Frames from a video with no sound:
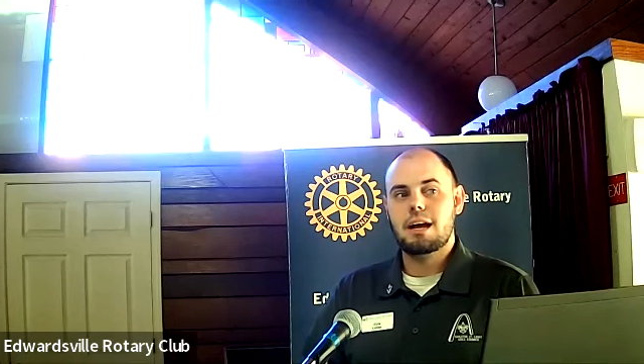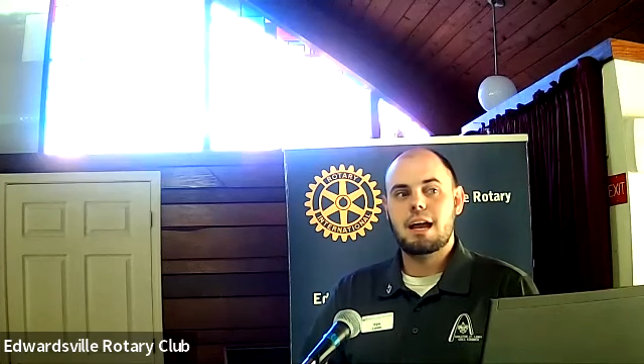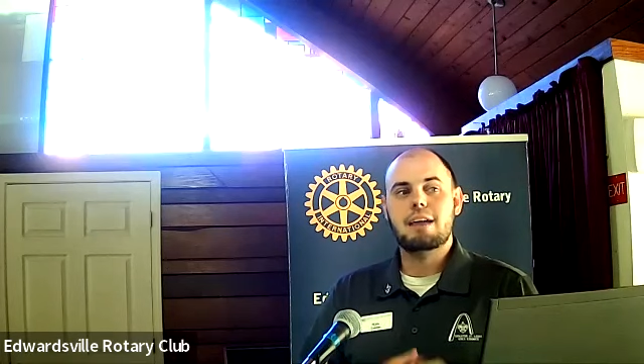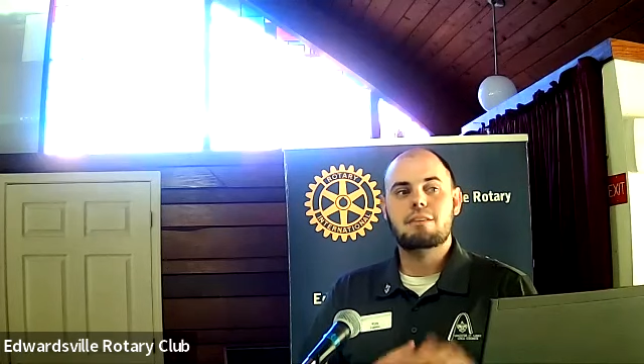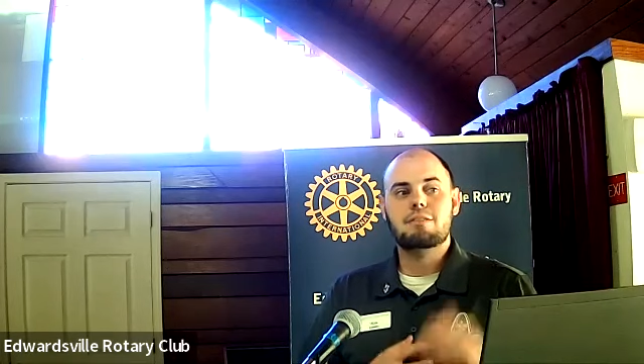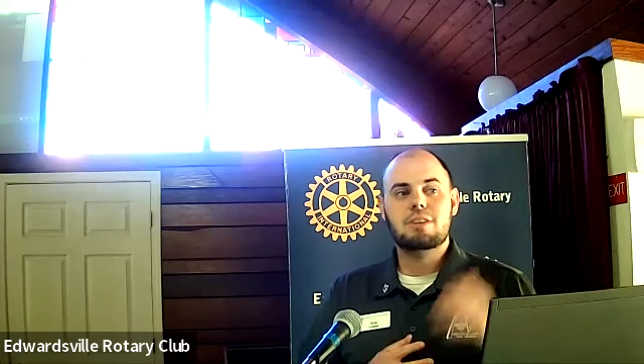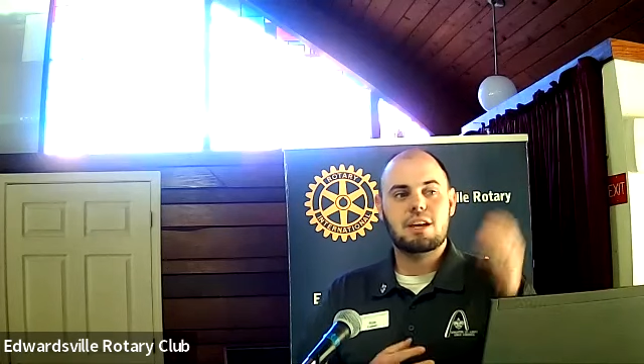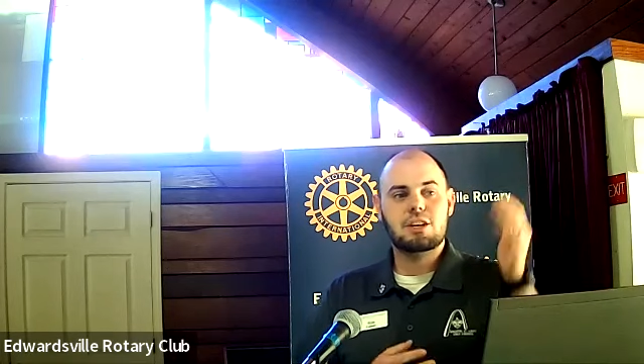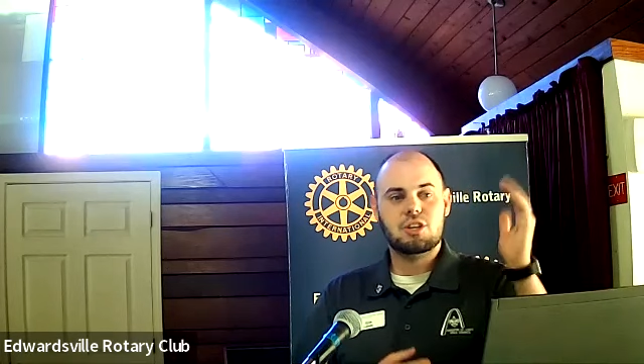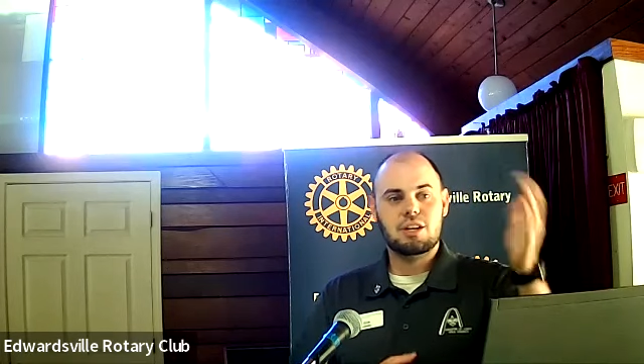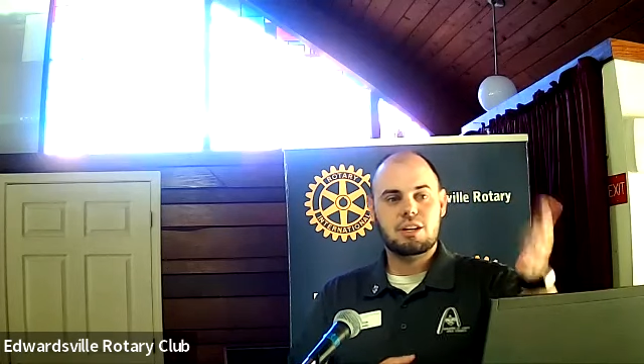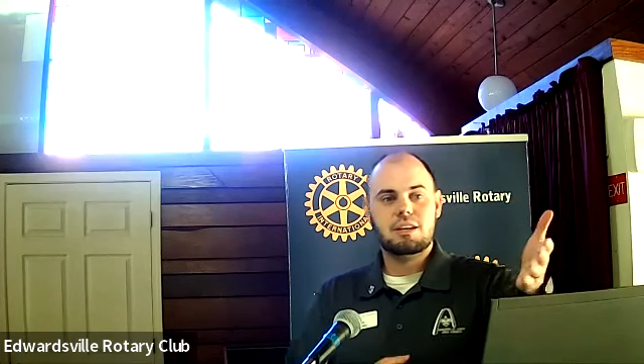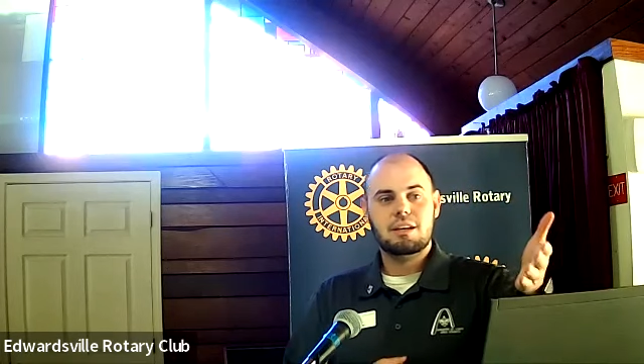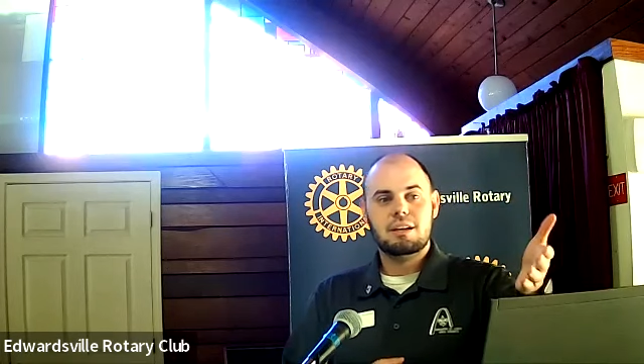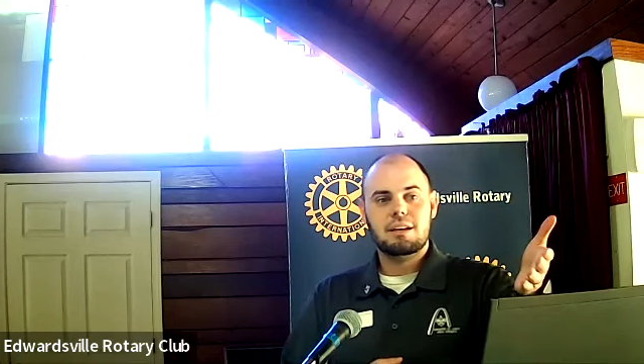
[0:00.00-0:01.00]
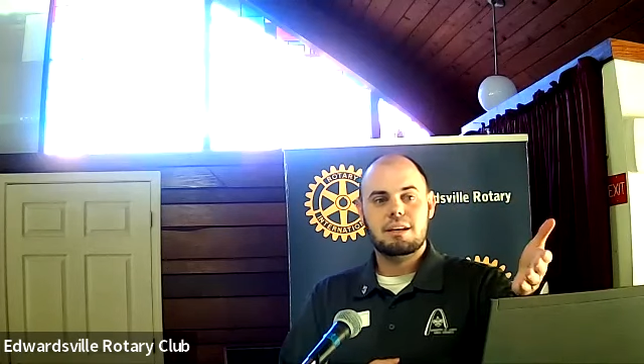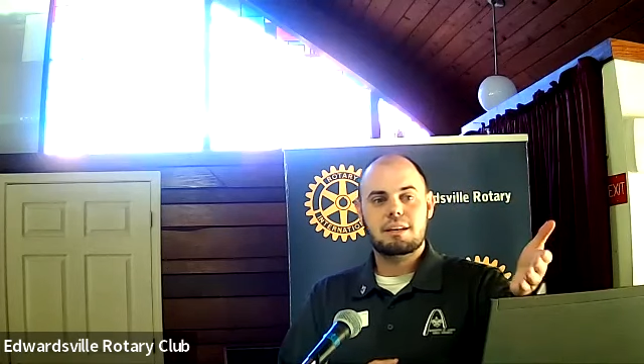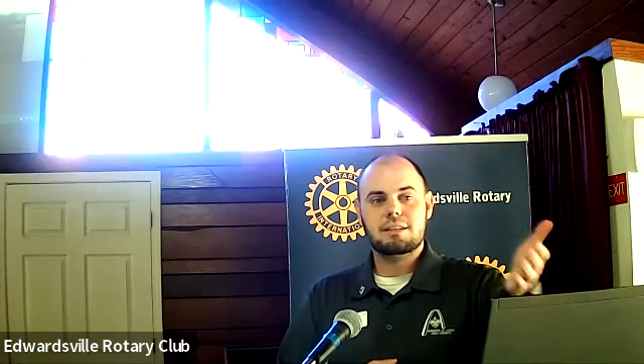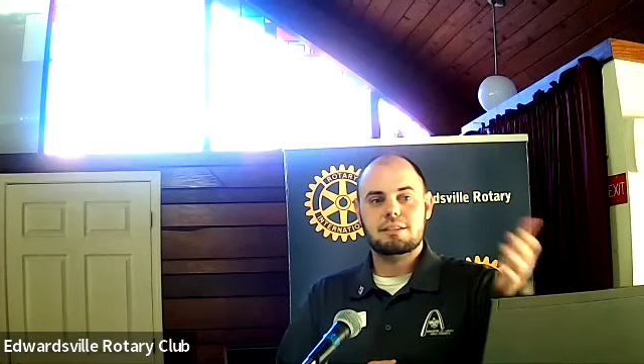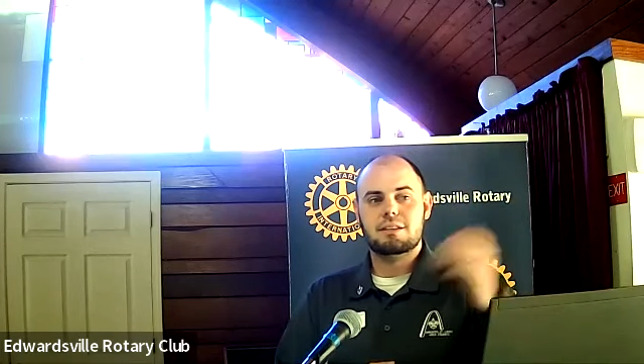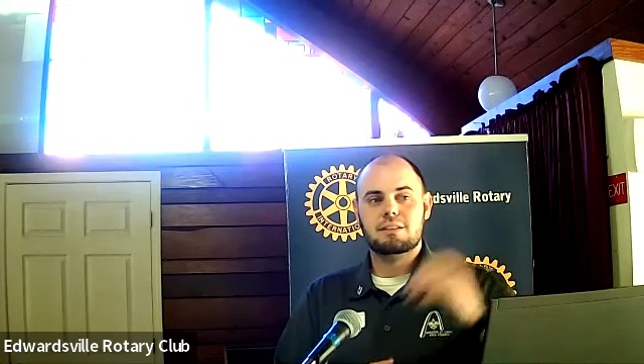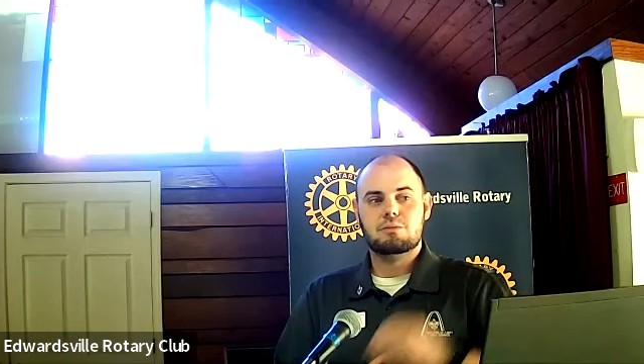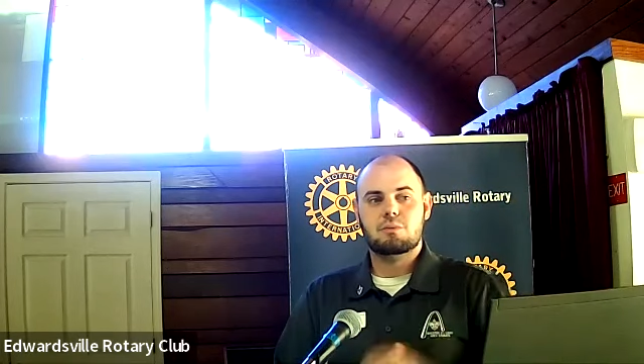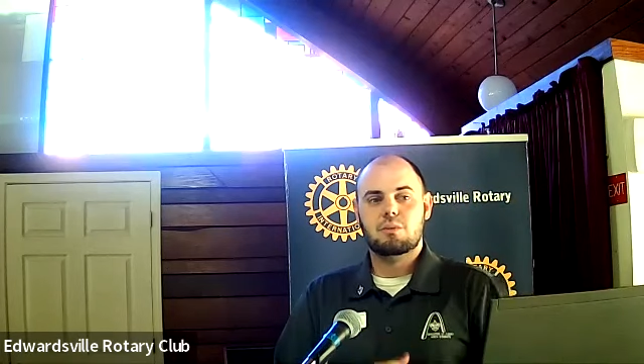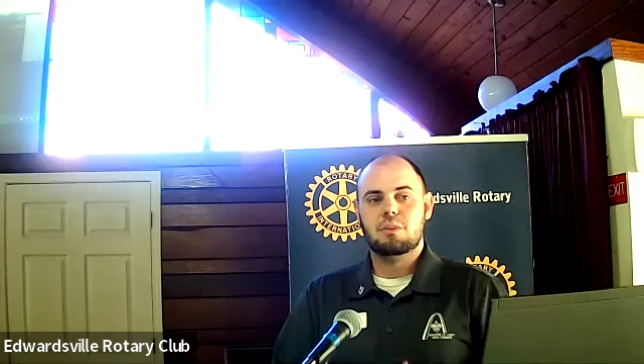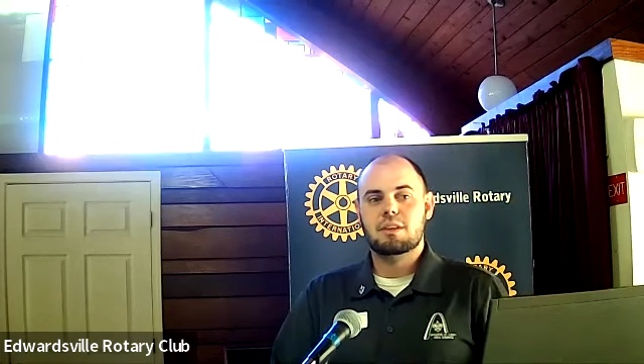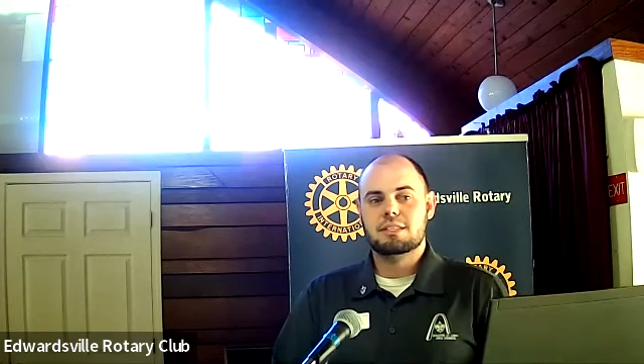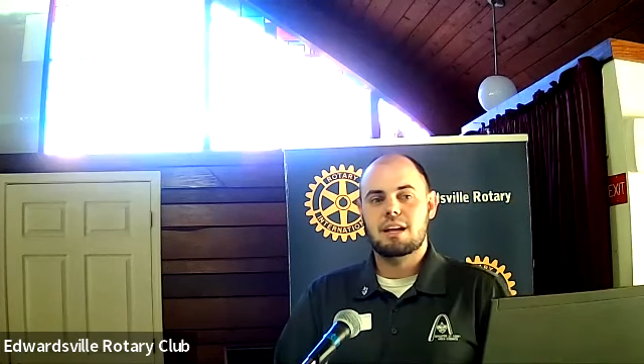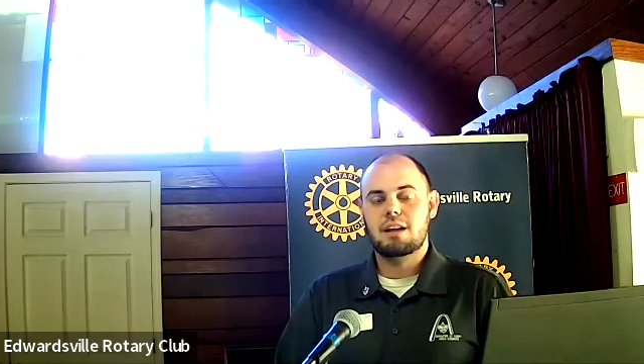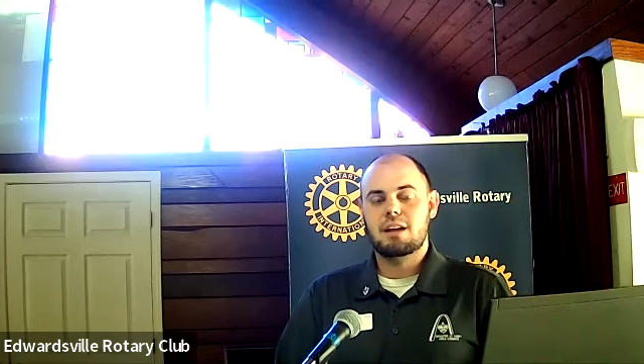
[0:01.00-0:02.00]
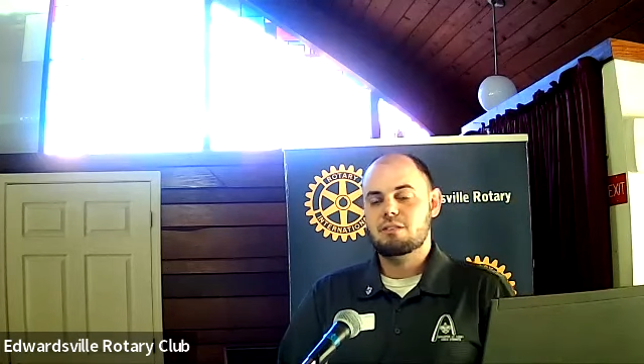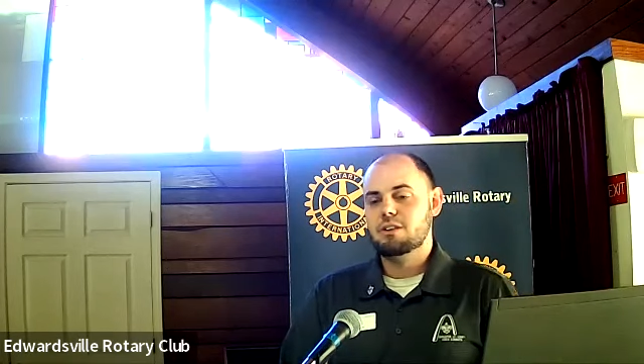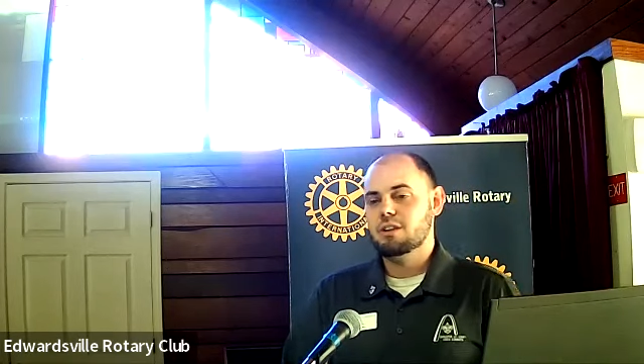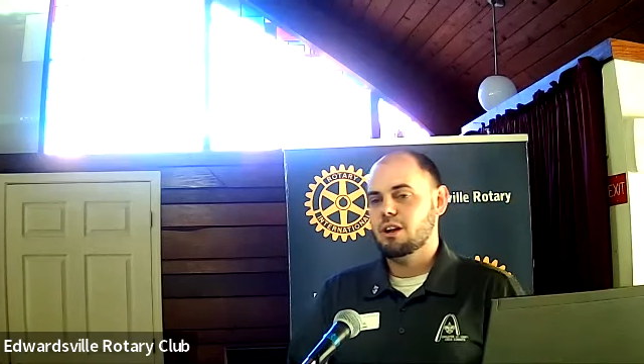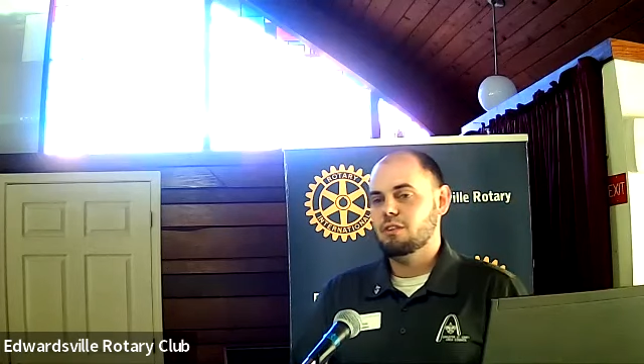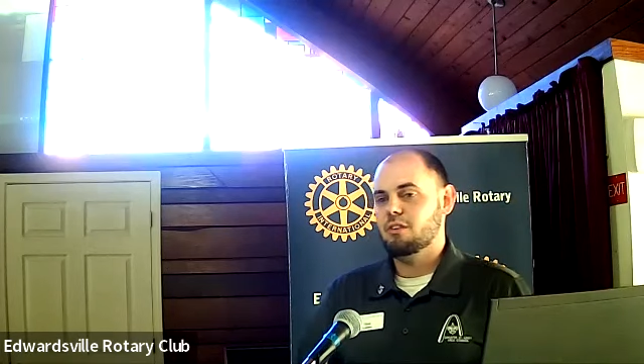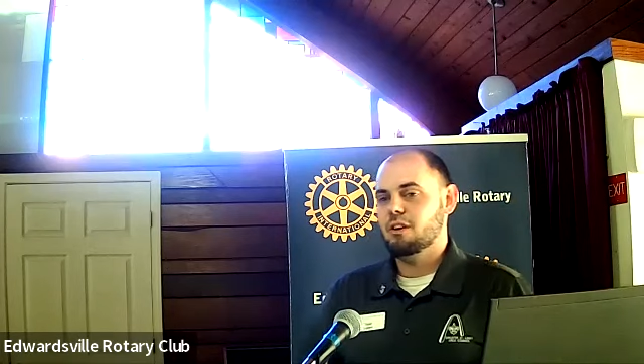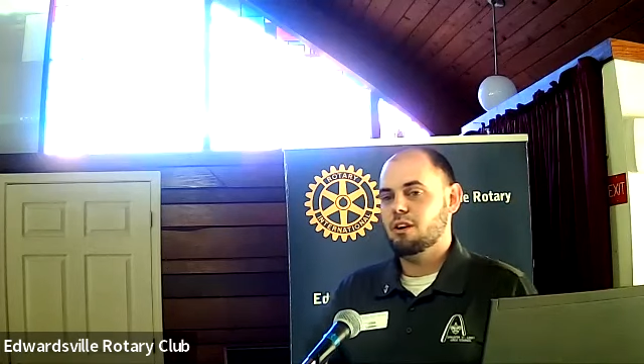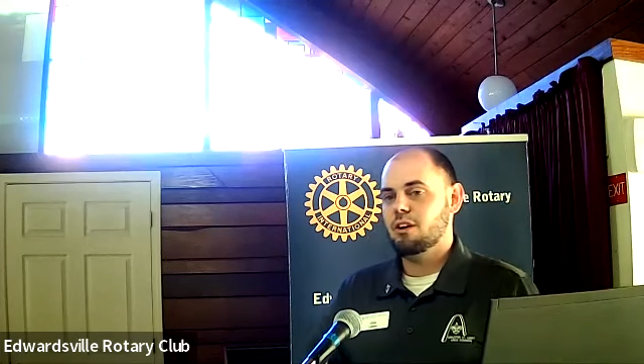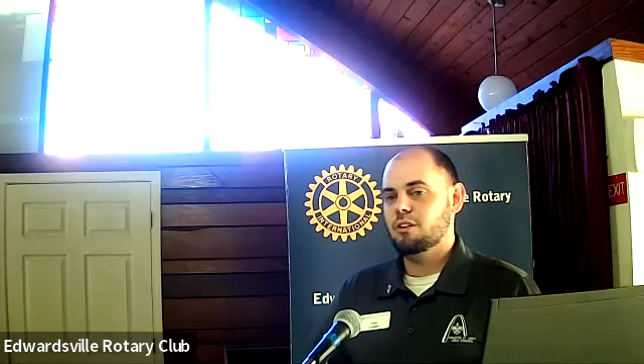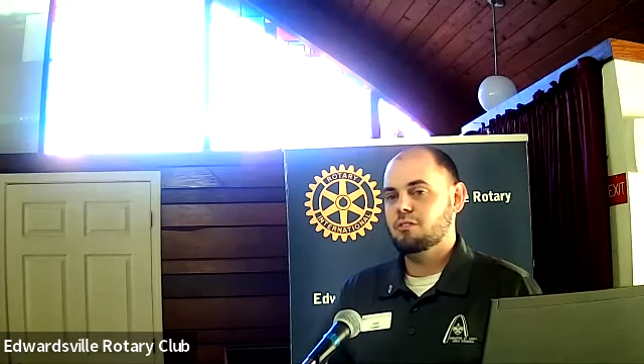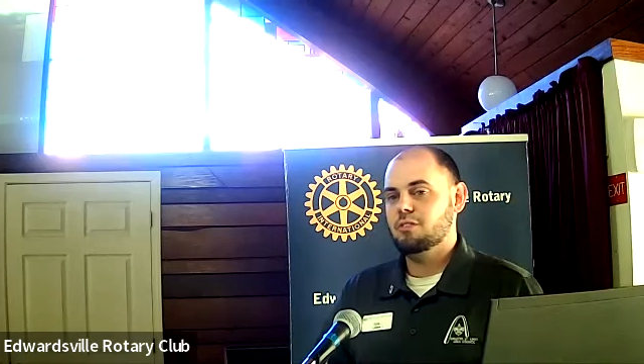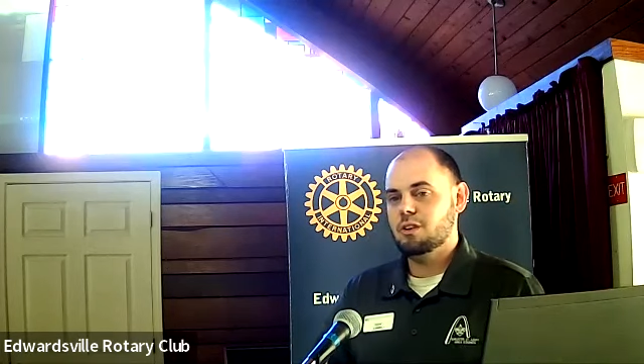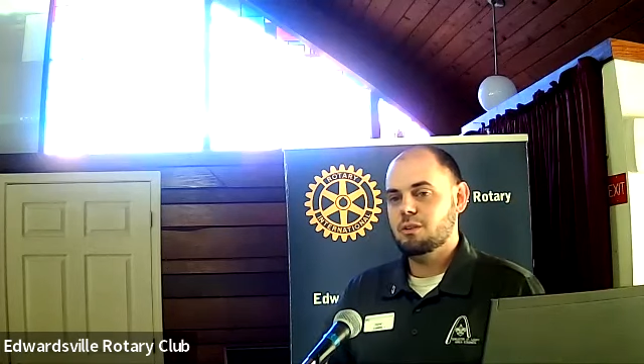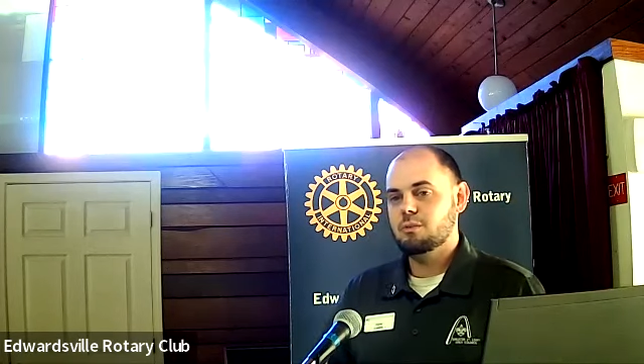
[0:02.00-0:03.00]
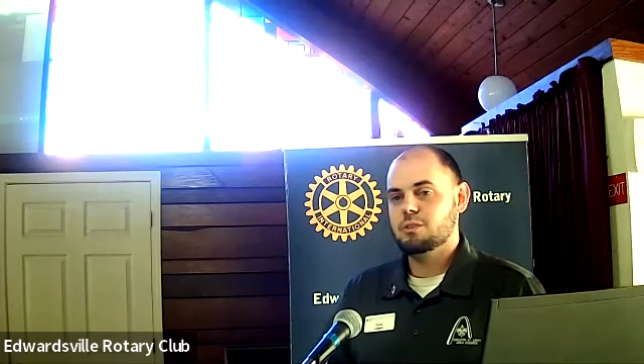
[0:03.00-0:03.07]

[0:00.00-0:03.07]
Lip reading: Aviation is one that's not redone very often,